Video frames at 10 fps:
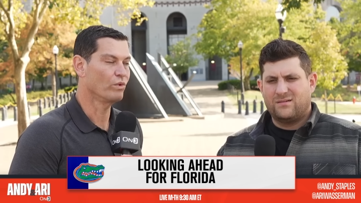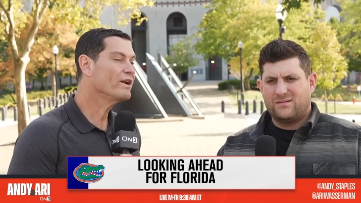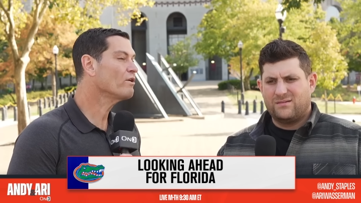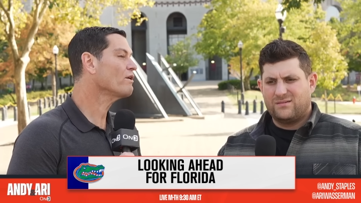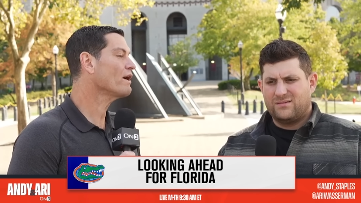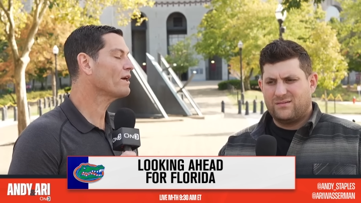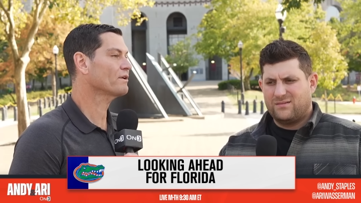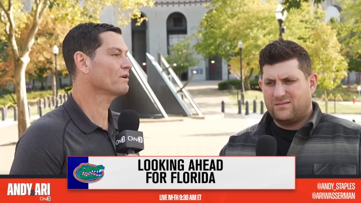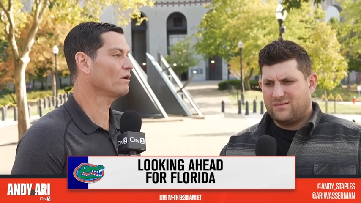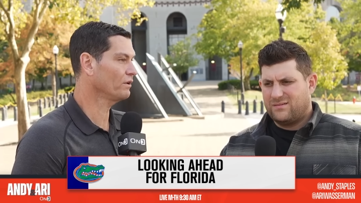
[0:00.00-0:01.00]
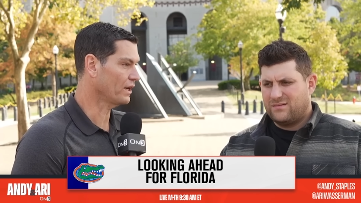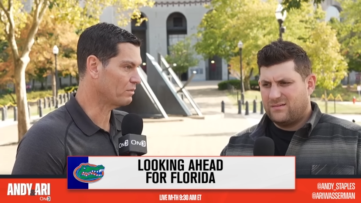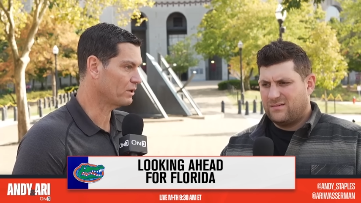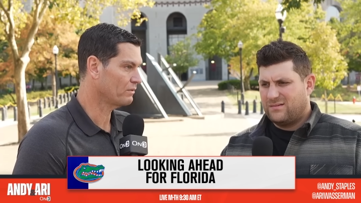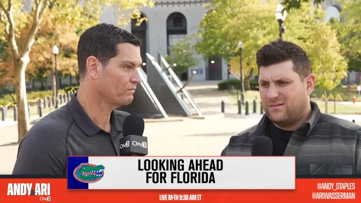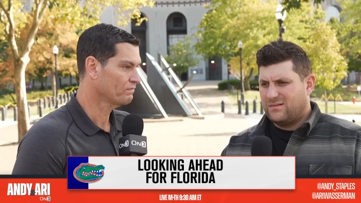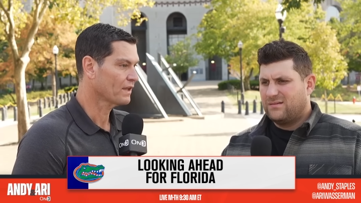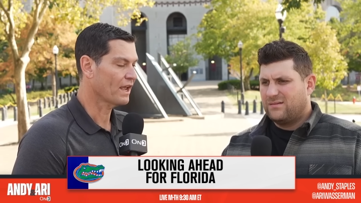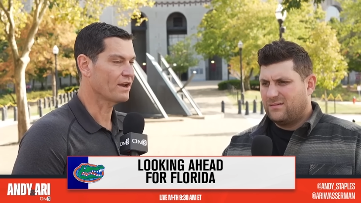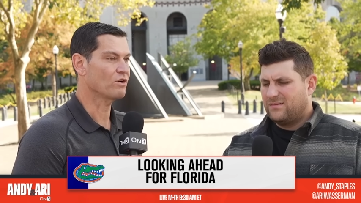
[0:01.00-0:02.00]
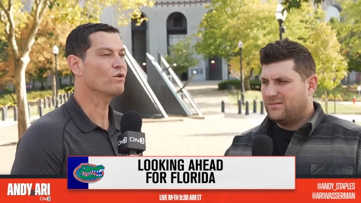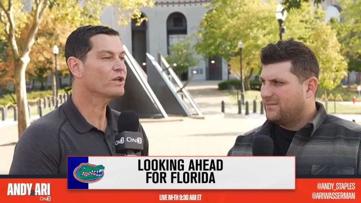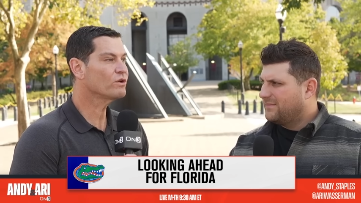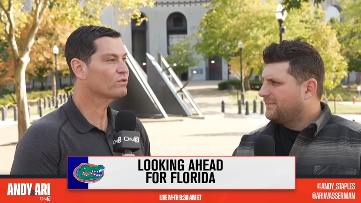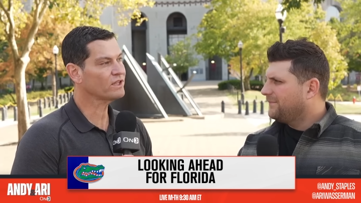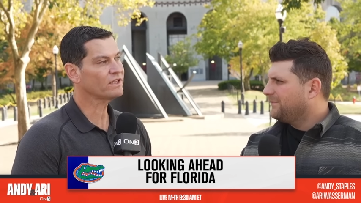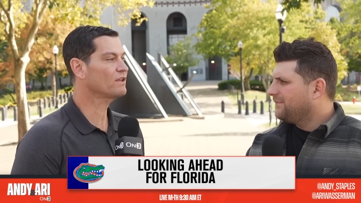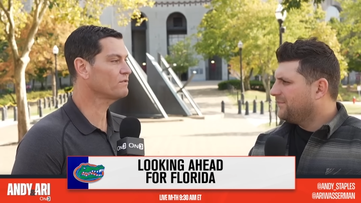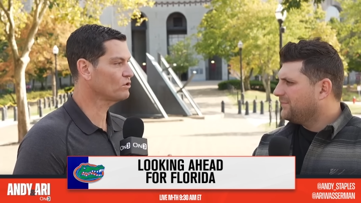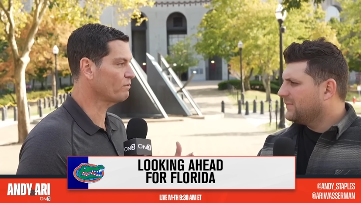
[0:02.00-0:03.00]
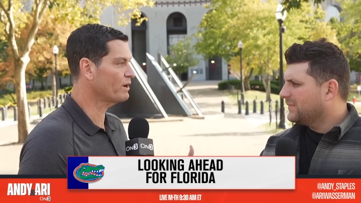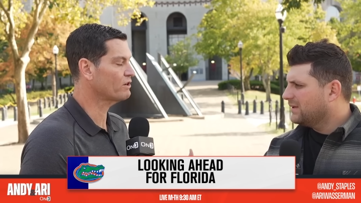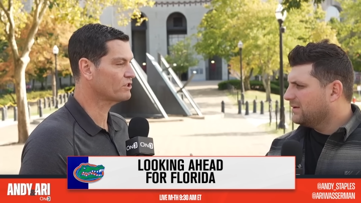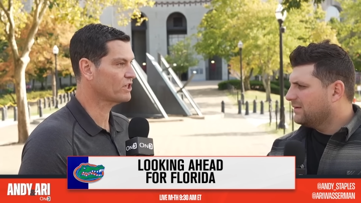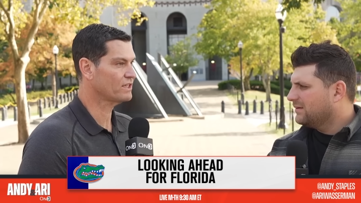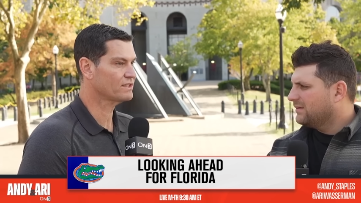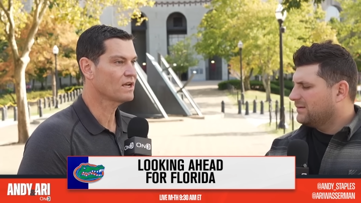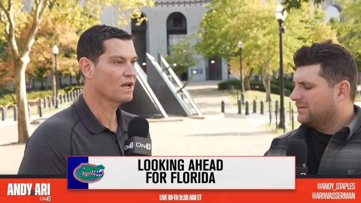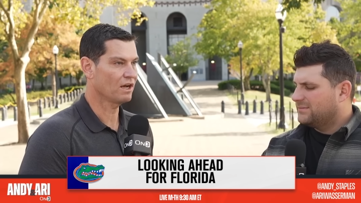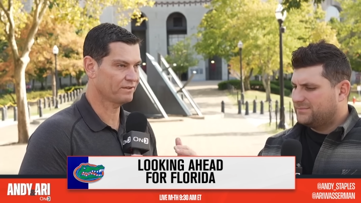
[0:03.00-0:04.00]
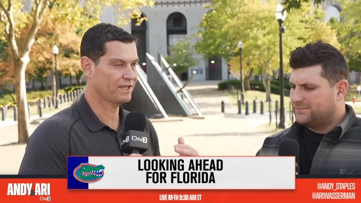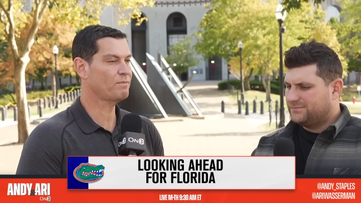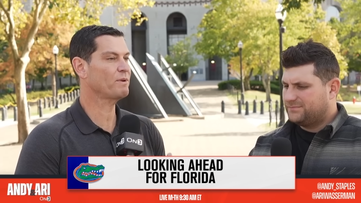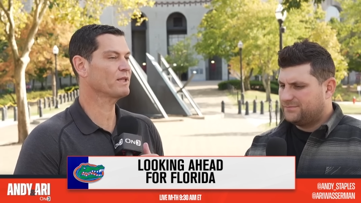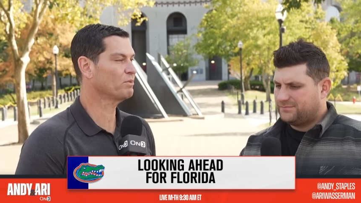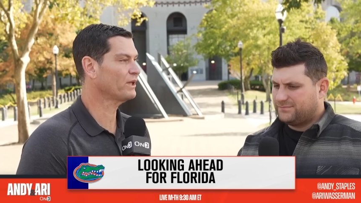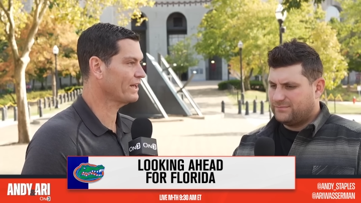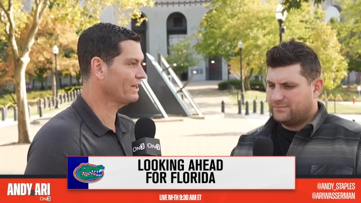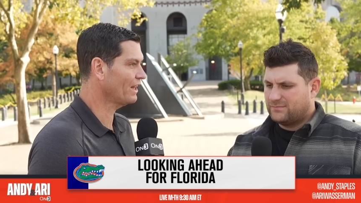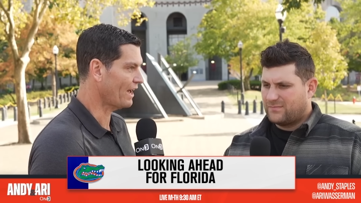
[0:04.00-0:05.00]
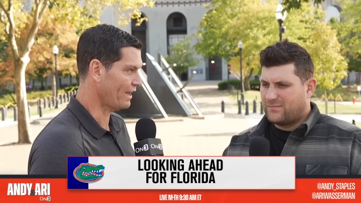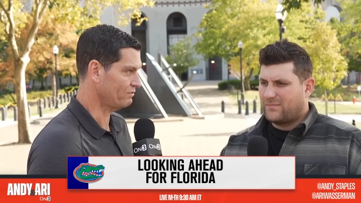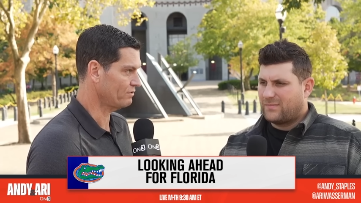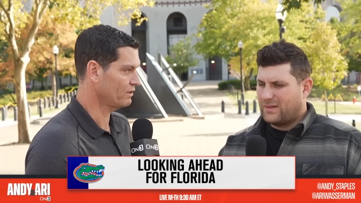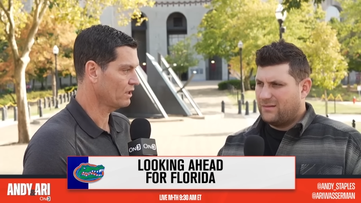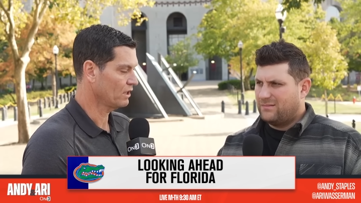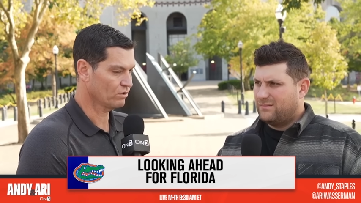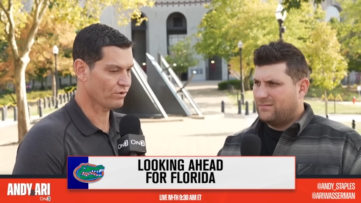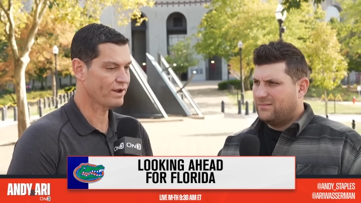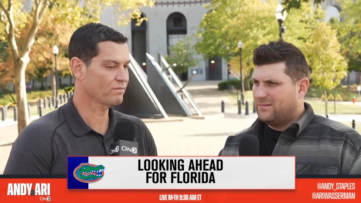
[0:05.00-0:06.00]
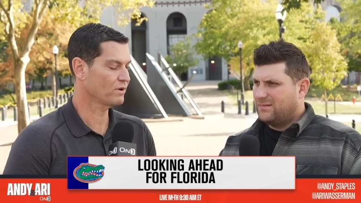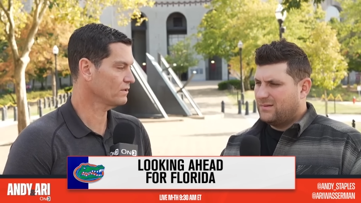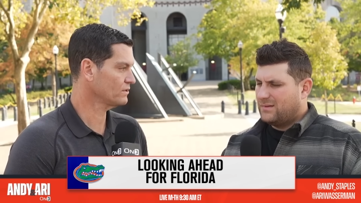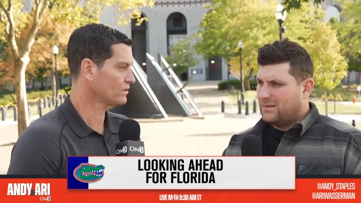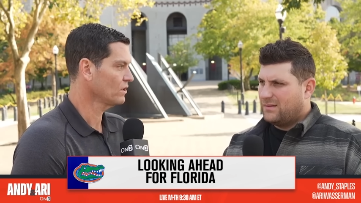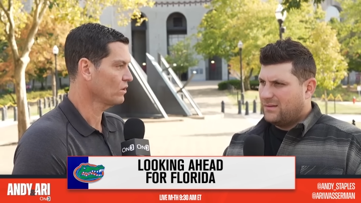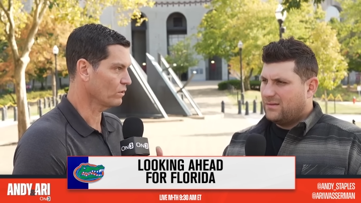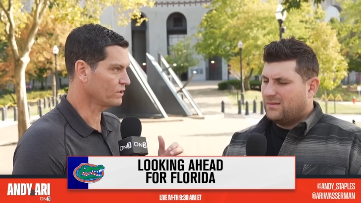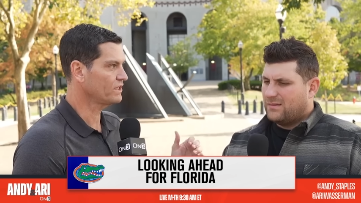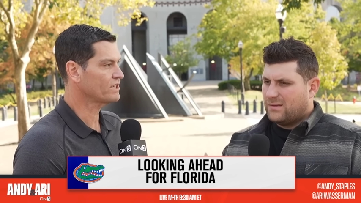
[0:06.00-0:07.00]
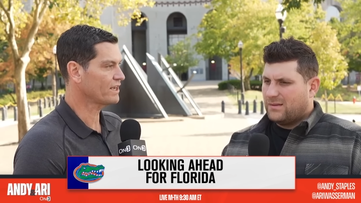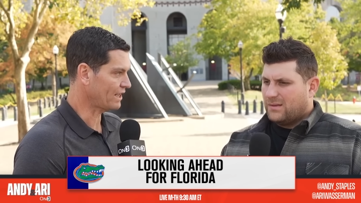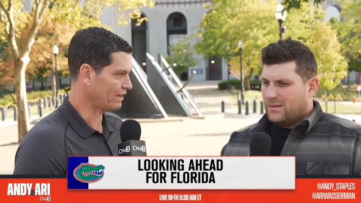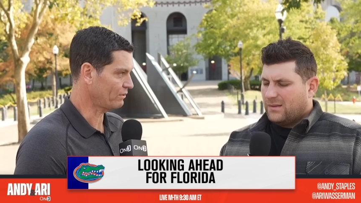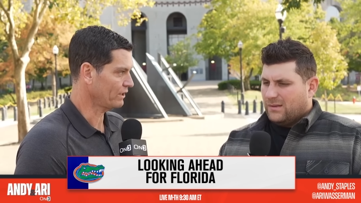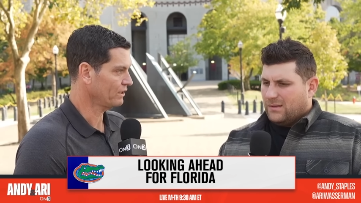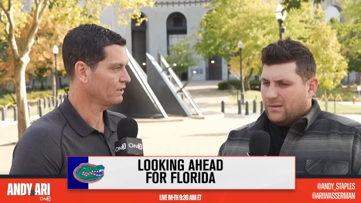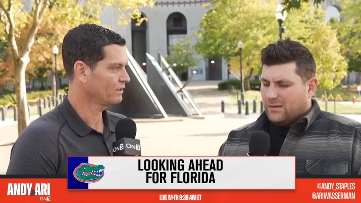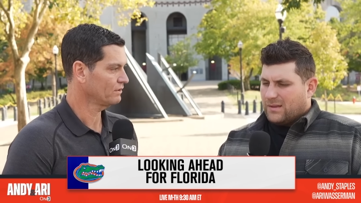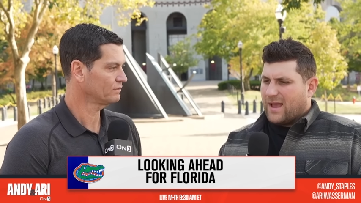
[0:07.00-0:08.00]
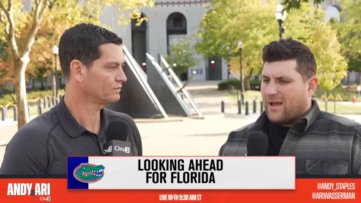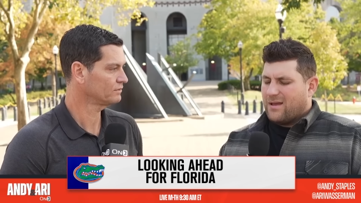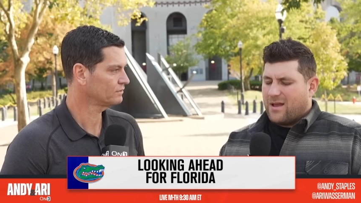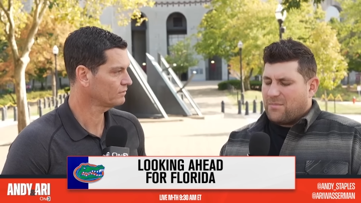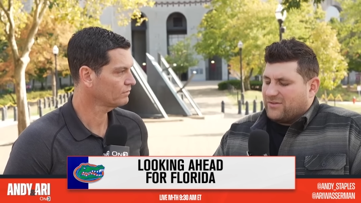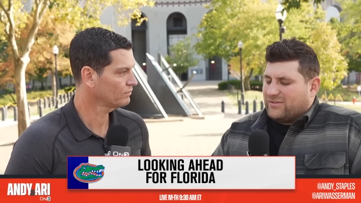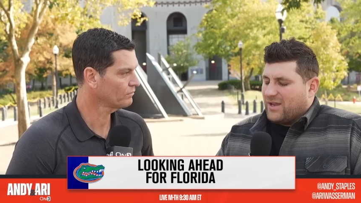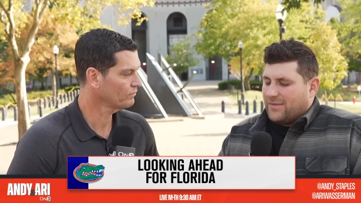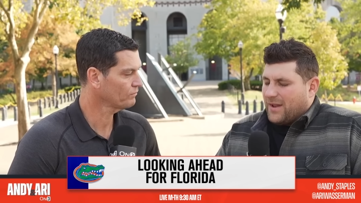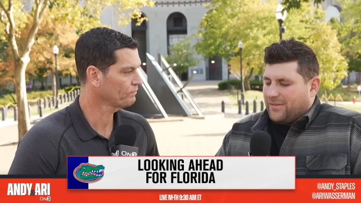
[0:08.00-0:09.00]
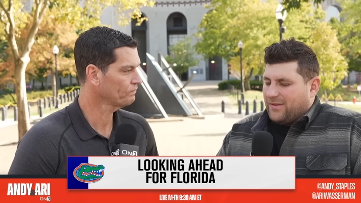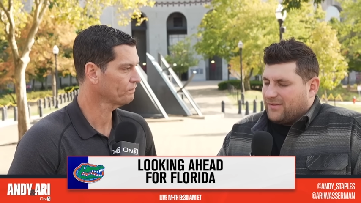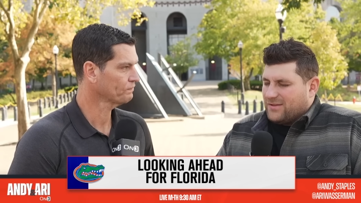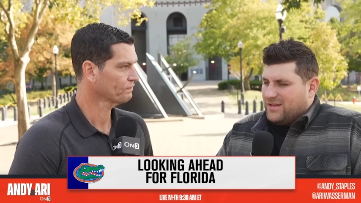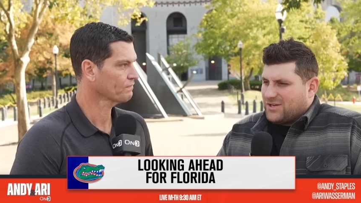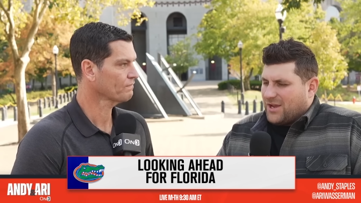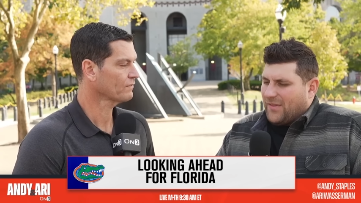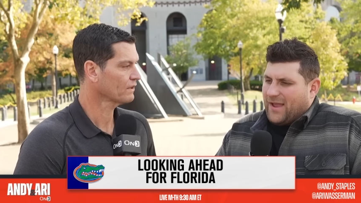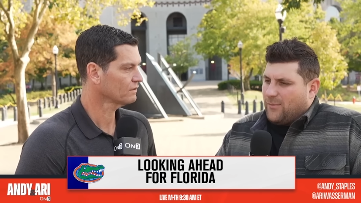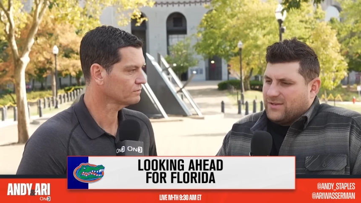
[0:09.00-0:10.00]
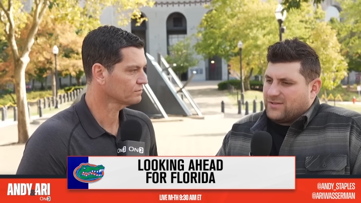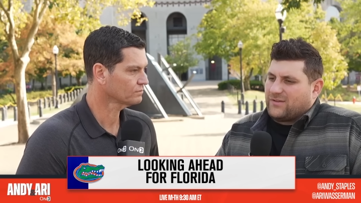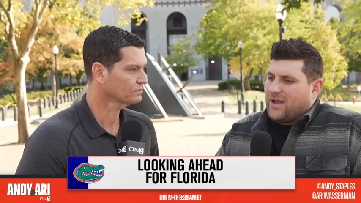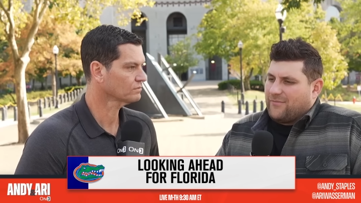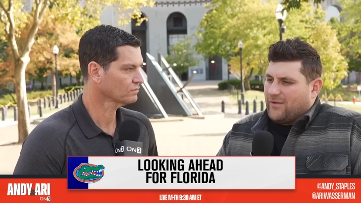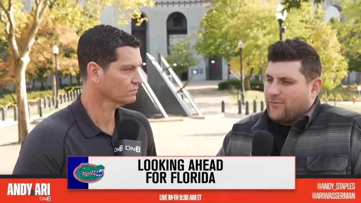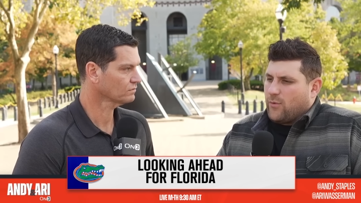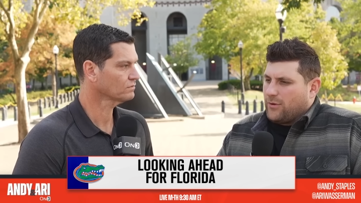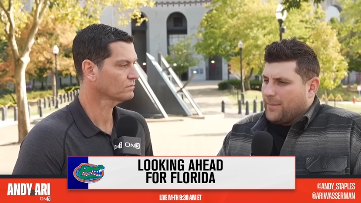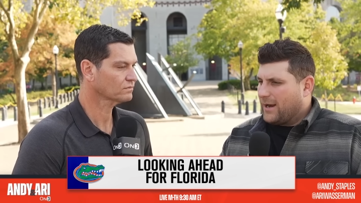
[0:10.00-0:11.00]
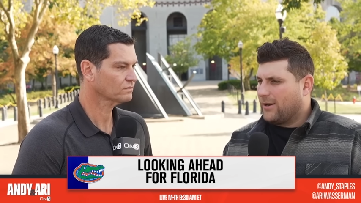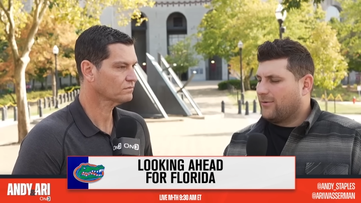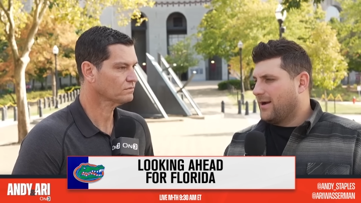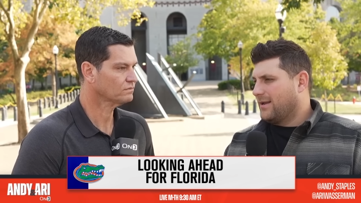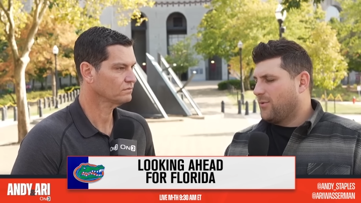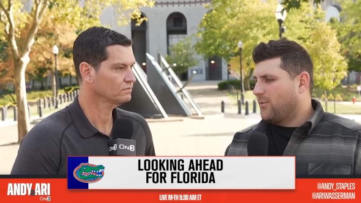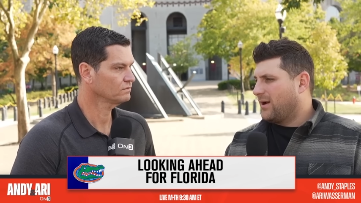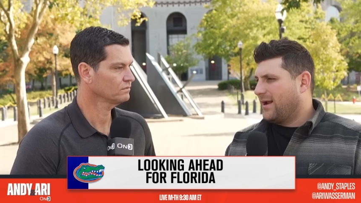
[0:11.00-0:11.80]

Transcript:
Speaker 1: we don't know how they're going to hold up. And who do you think gives you a better chance of keeping the play alive,
Speaker 2: Graham Mertz or DJ Lagway? Yeah, I'm not saying that I think that DJ Lagway is a top five quarterback already, but